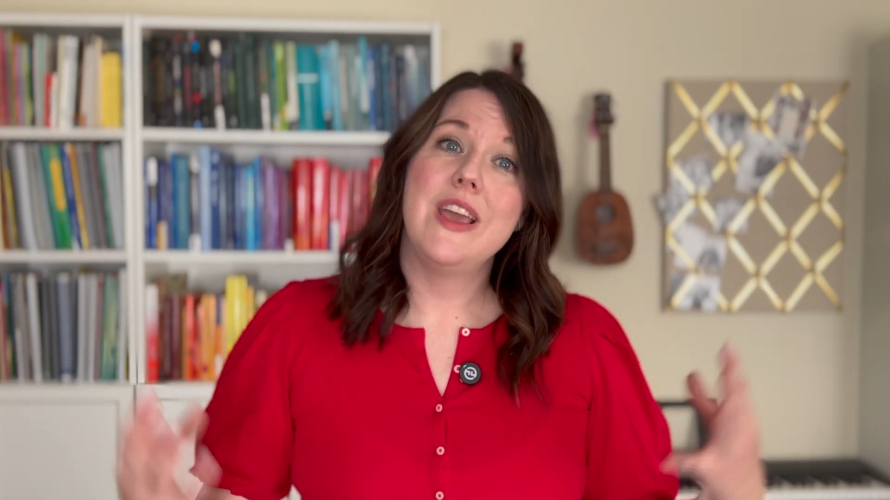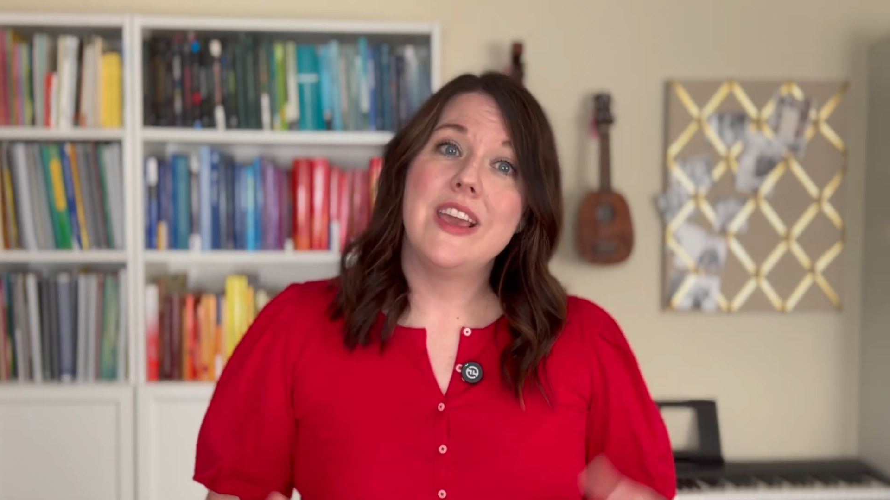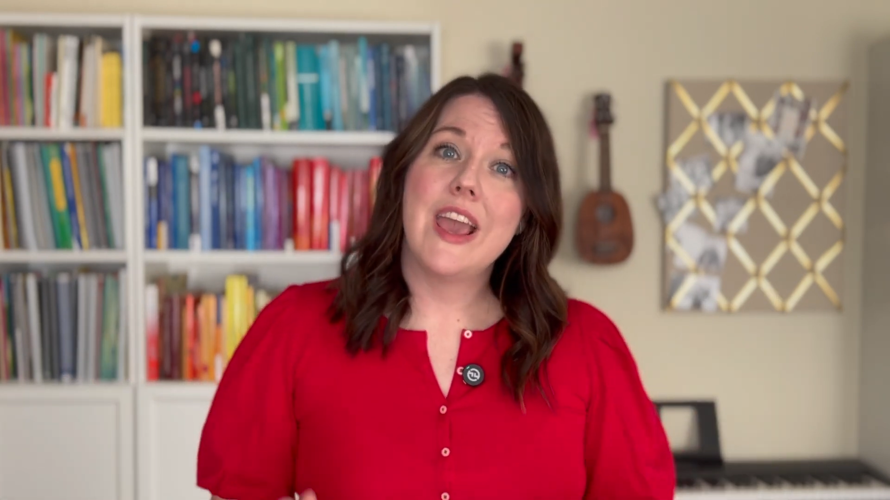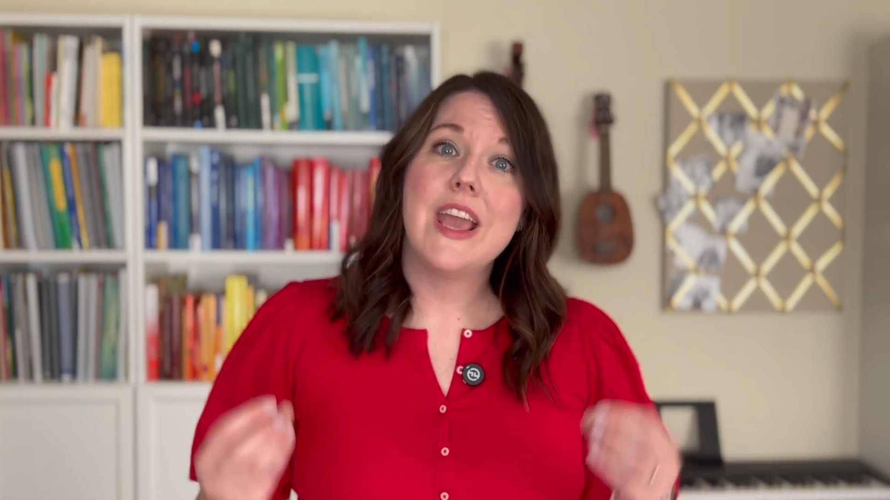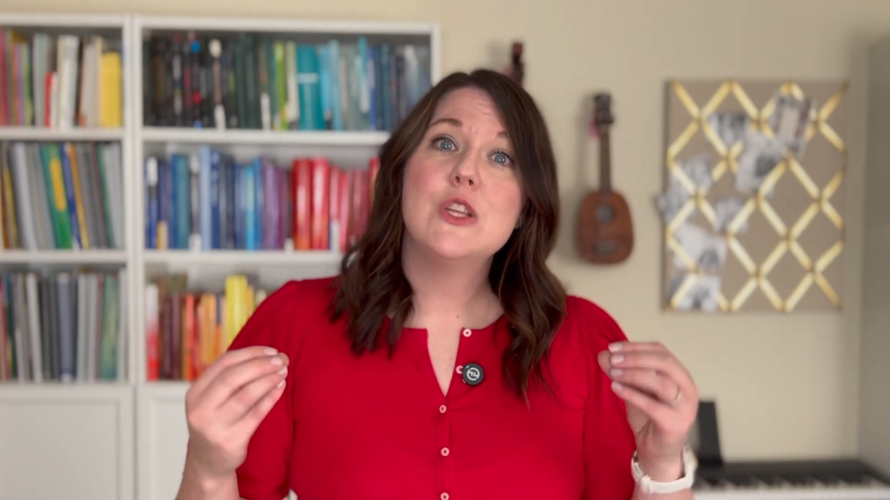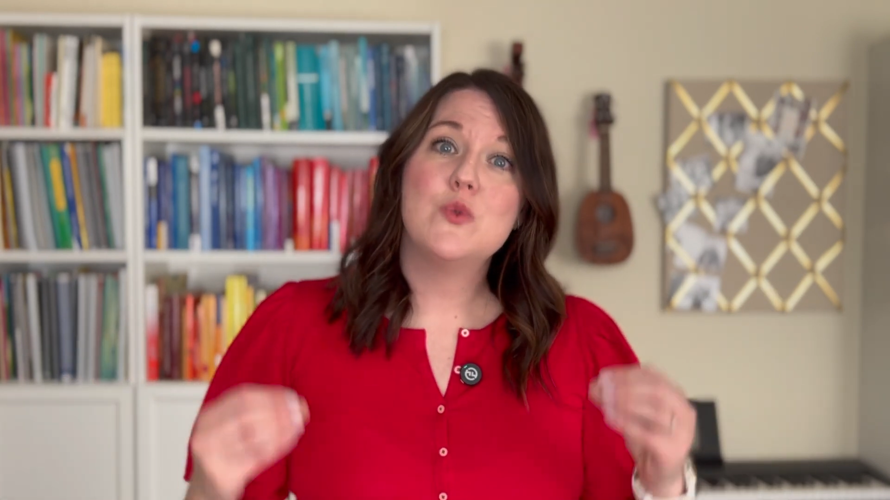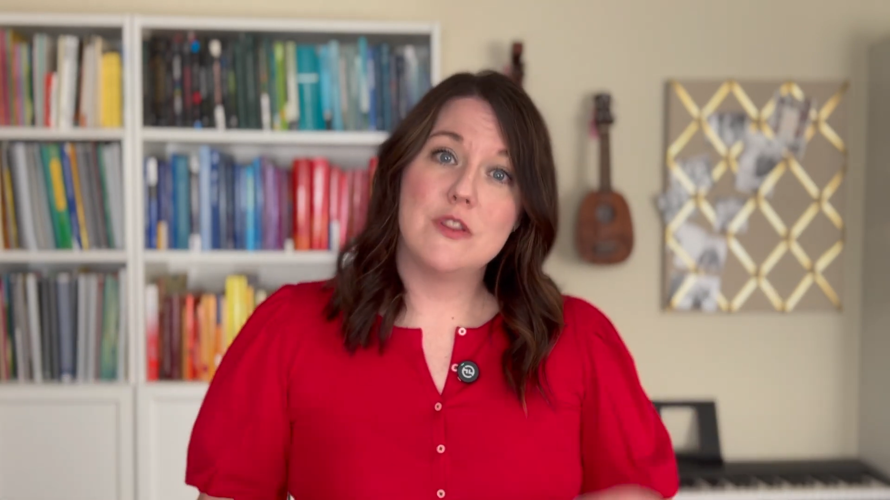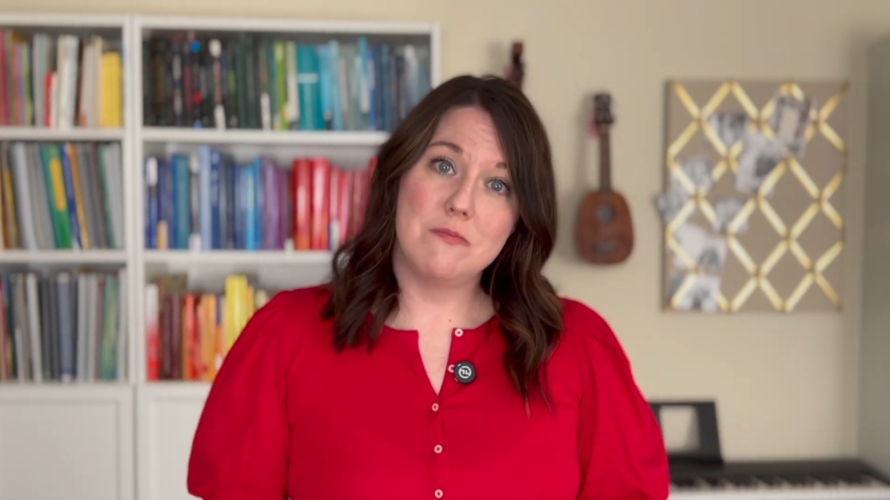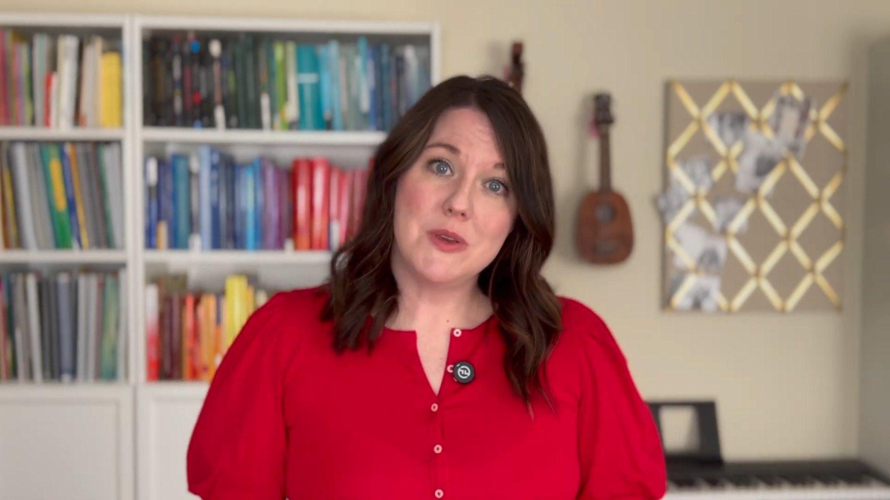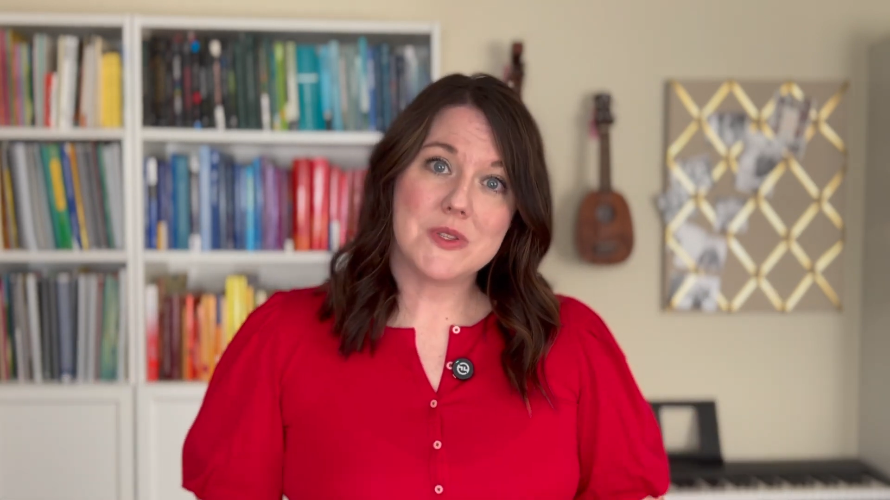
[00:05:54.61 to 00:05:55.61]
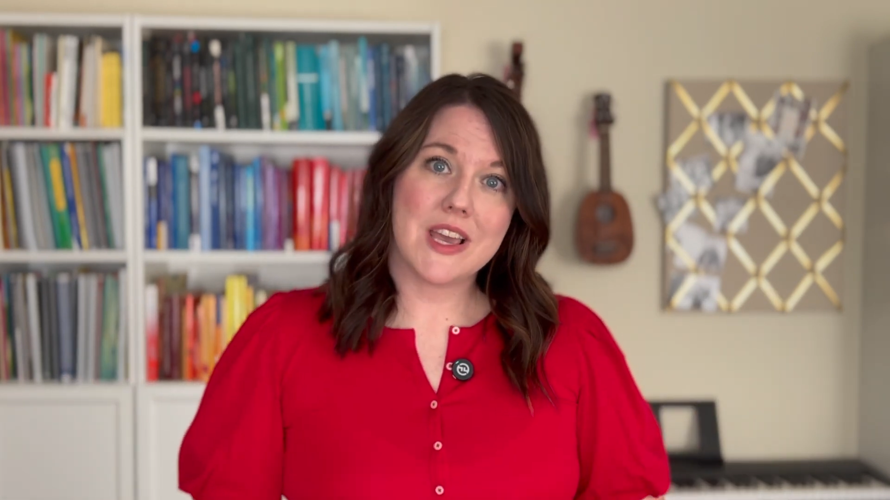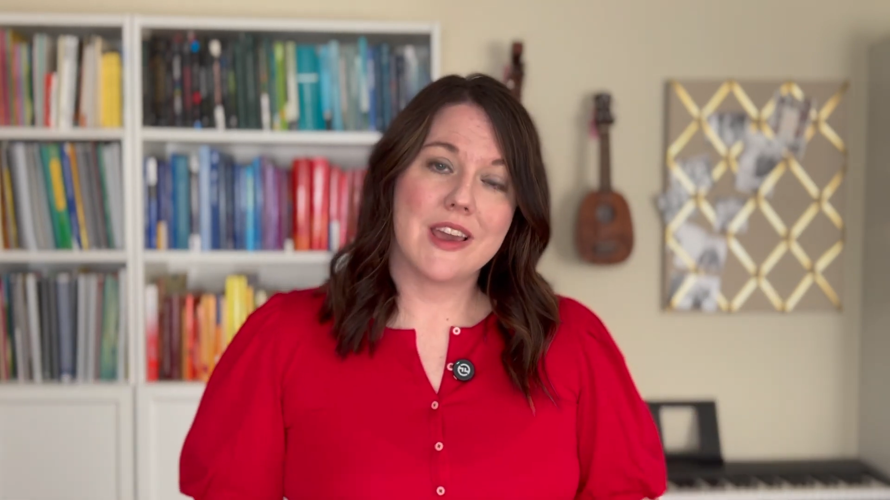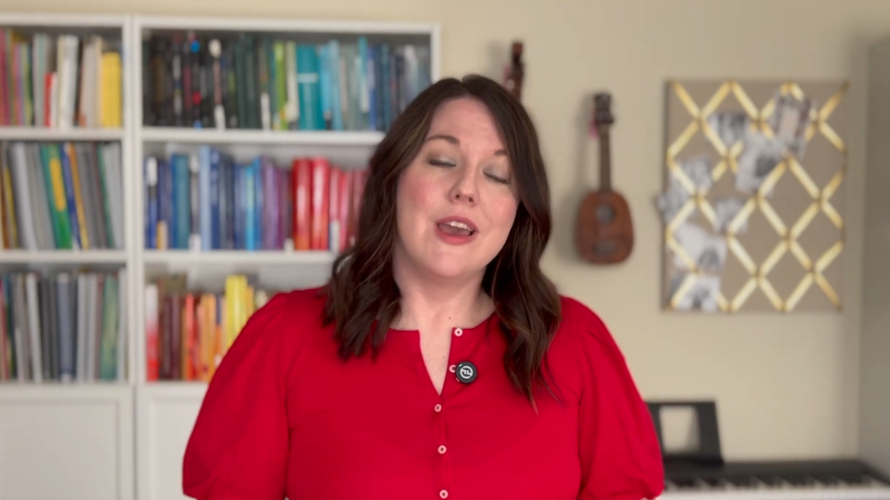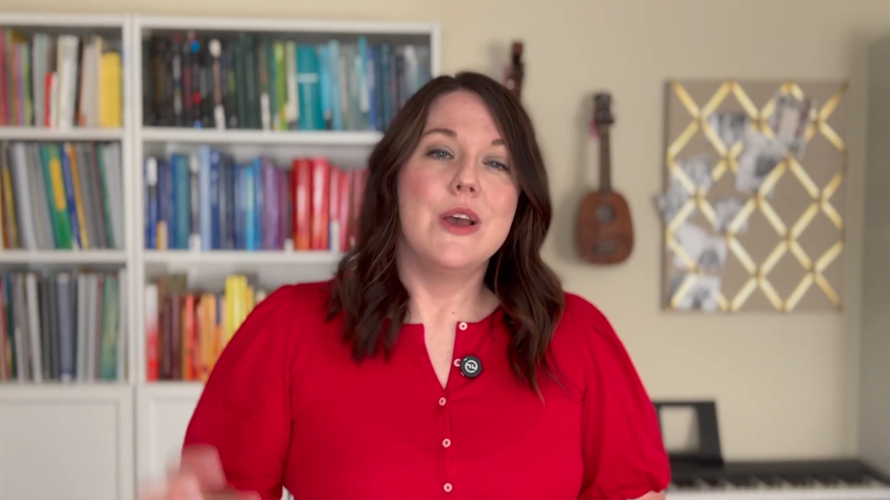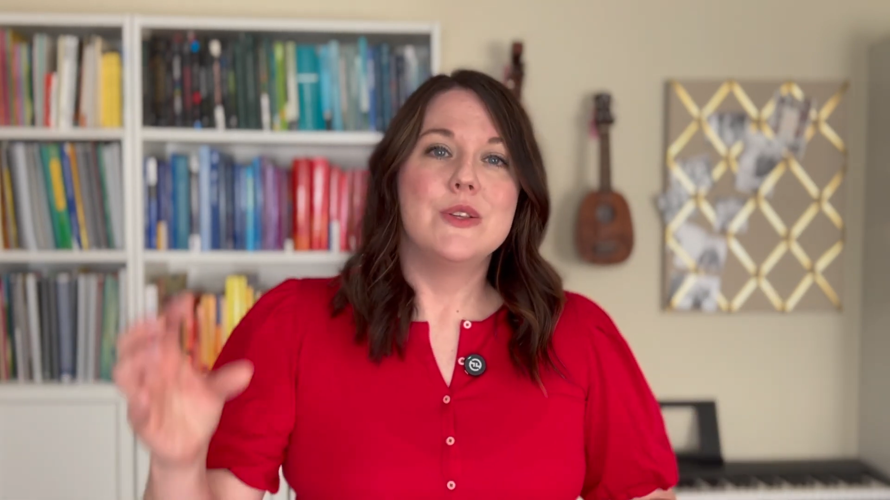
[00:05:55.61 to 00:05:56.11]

engage with music